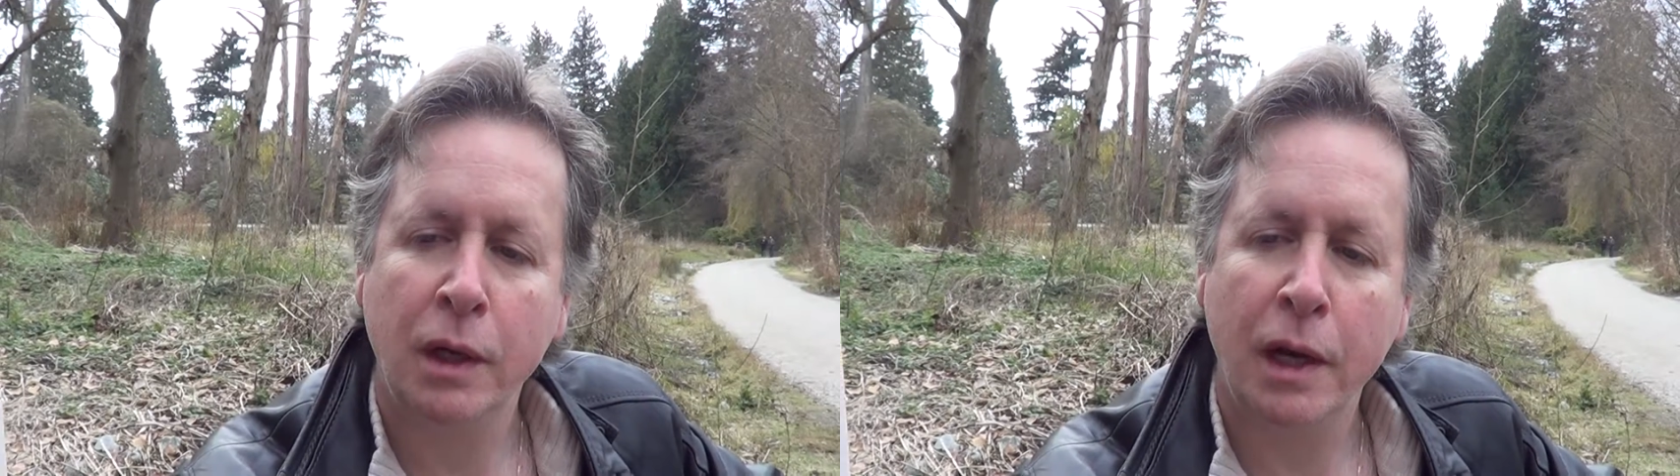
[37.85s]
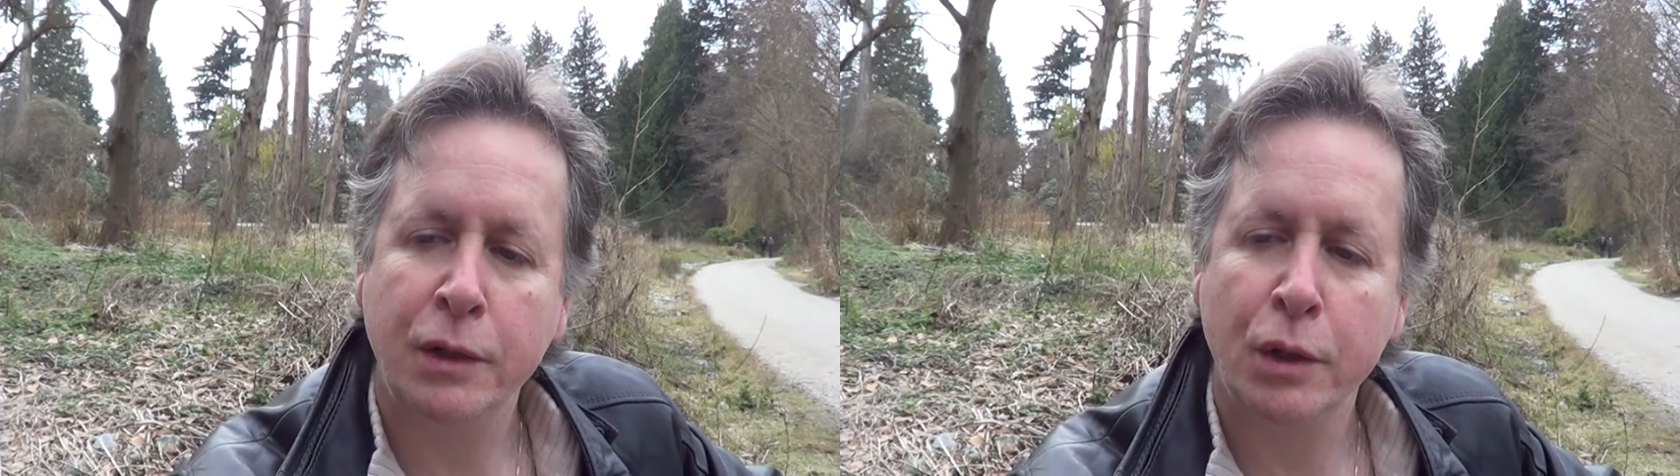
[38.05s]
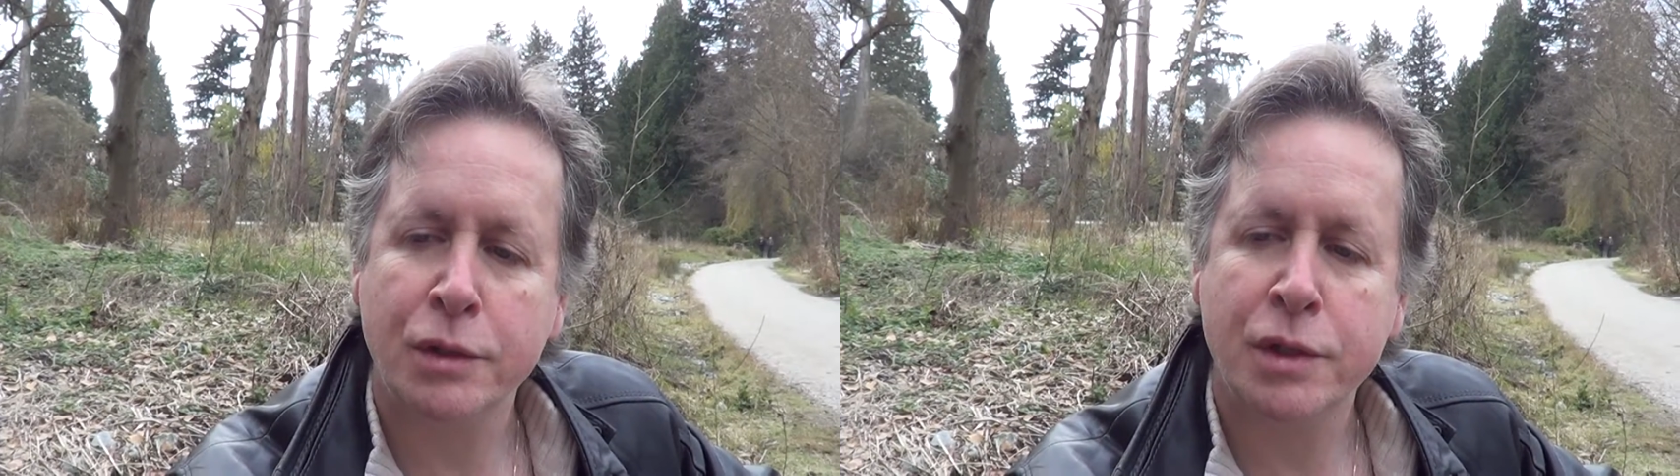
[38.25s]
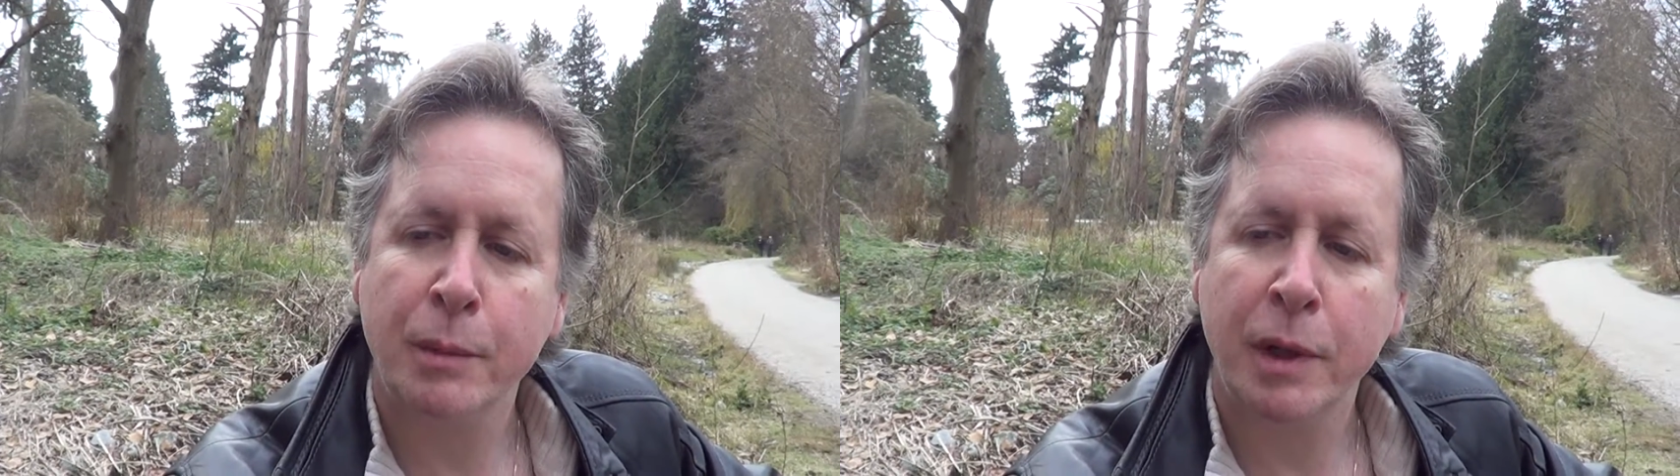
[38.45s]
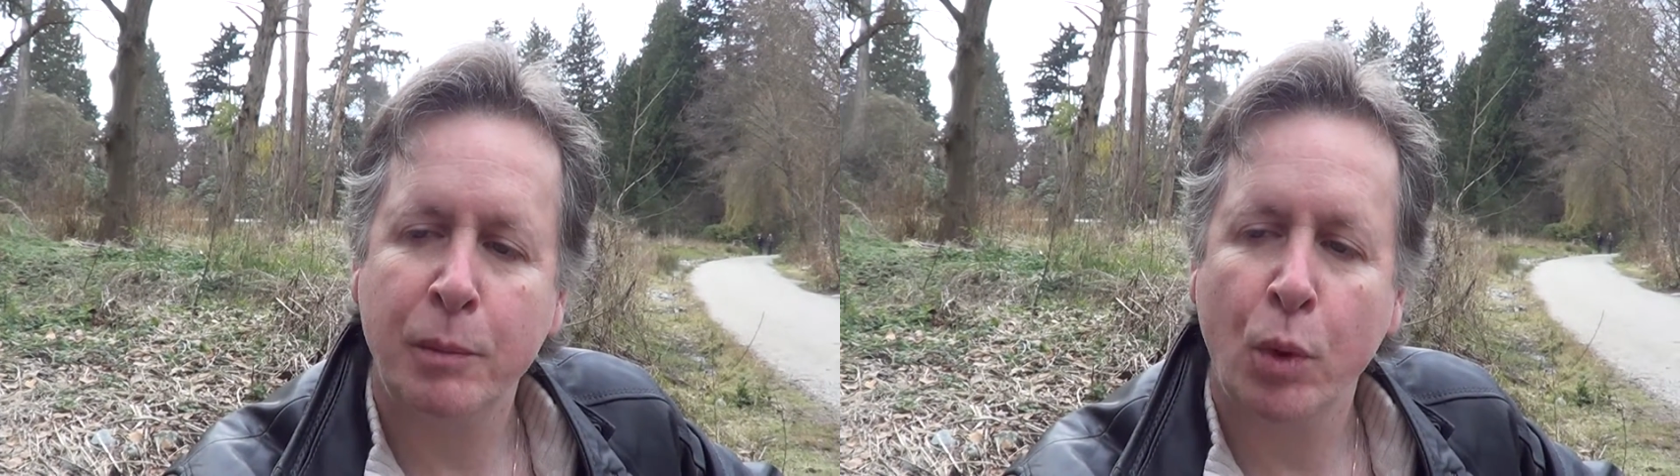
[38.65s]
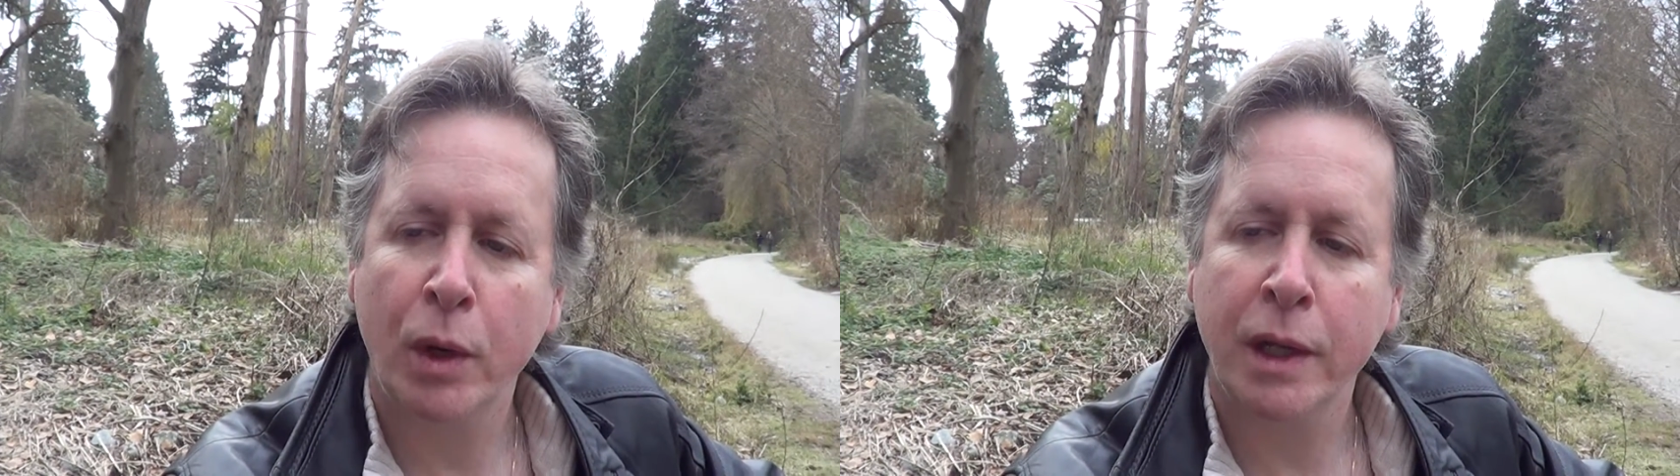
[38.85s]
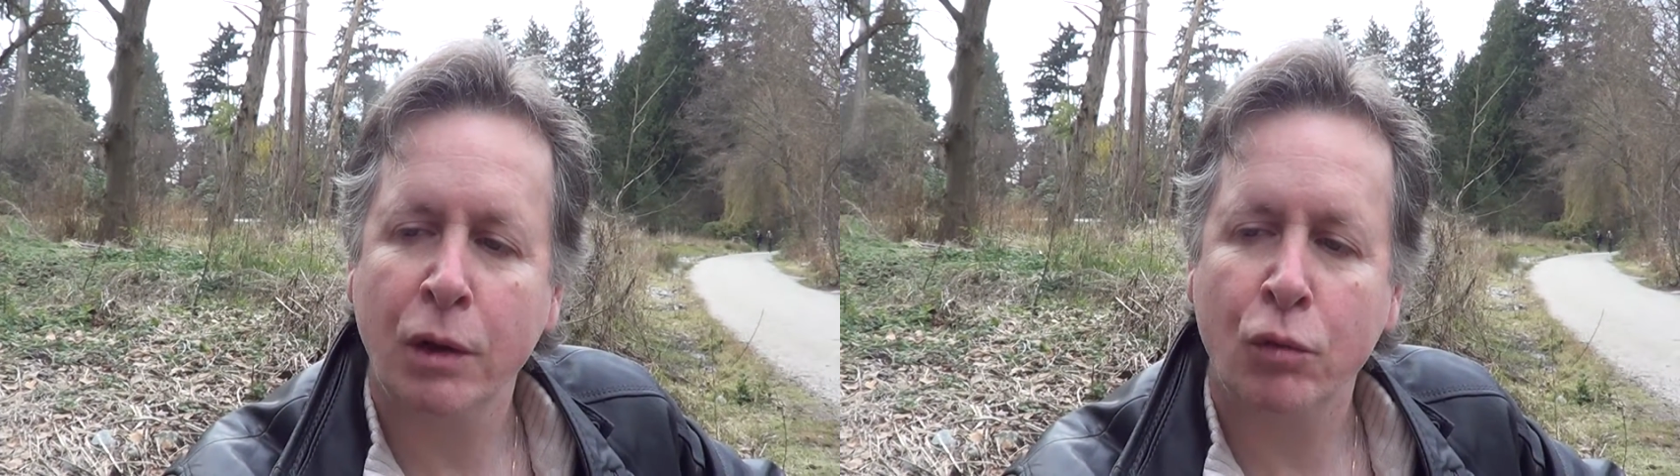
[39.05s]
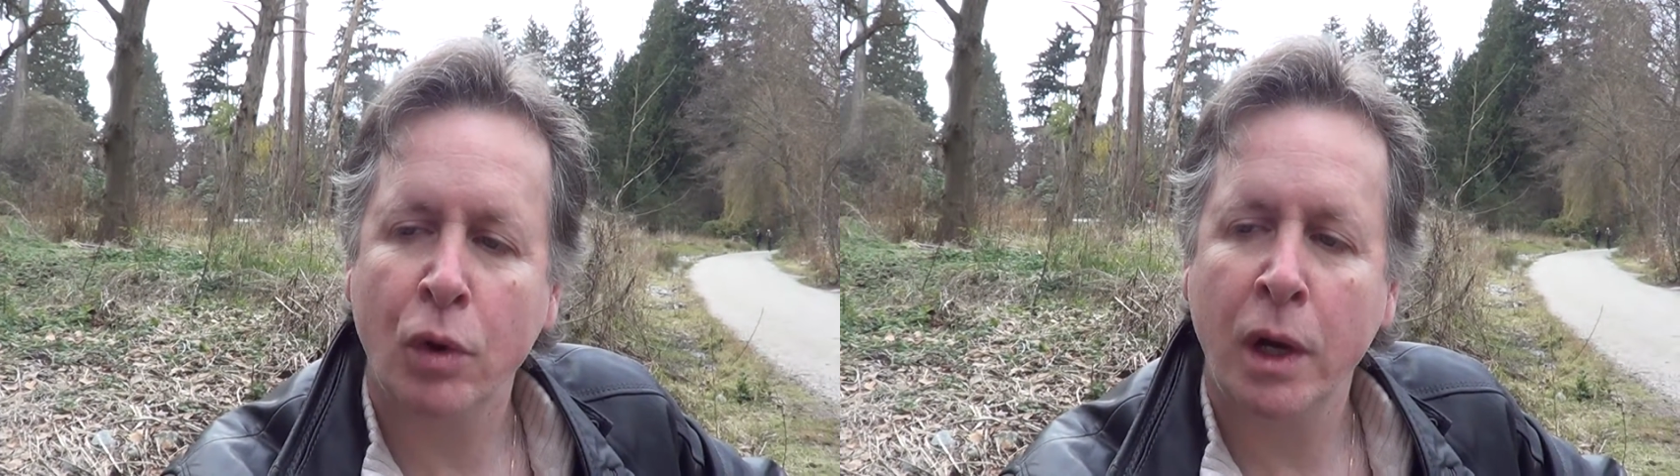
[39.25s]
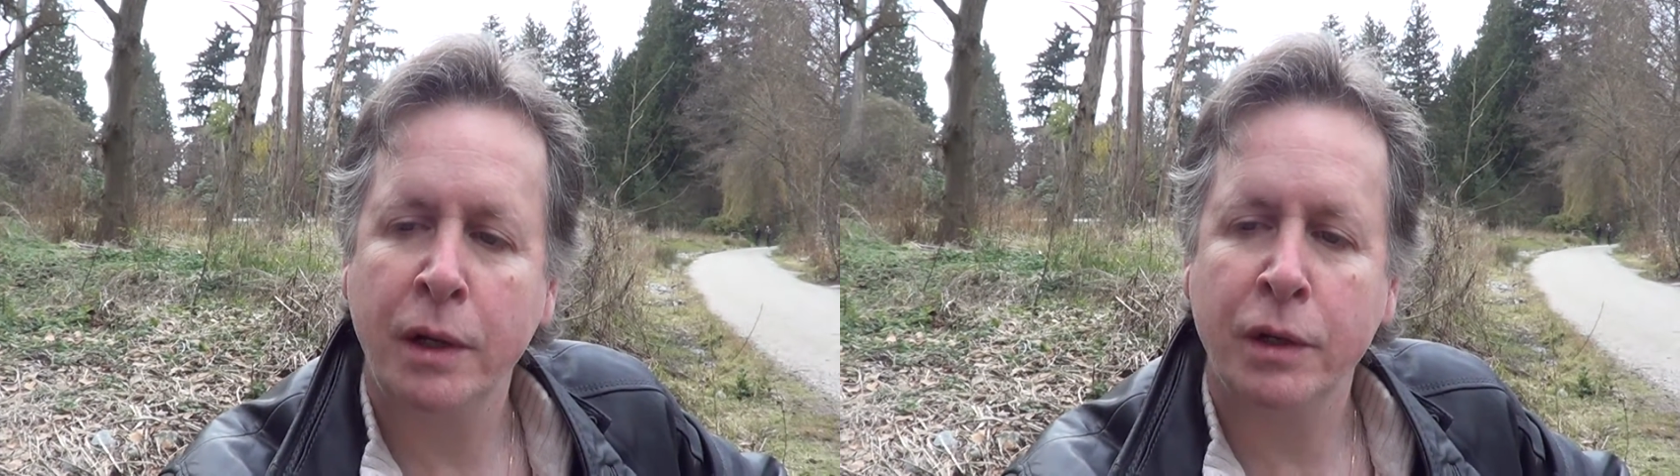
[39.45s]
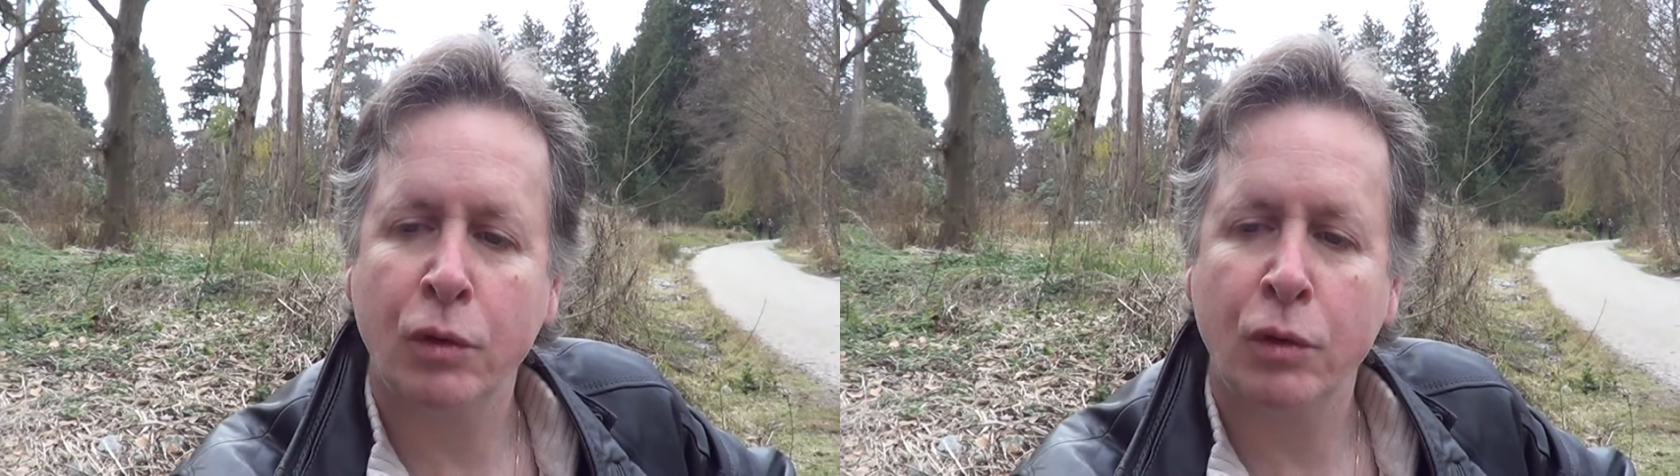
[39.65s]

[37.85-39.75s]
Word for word: I noticed somebody pointing out Ryan to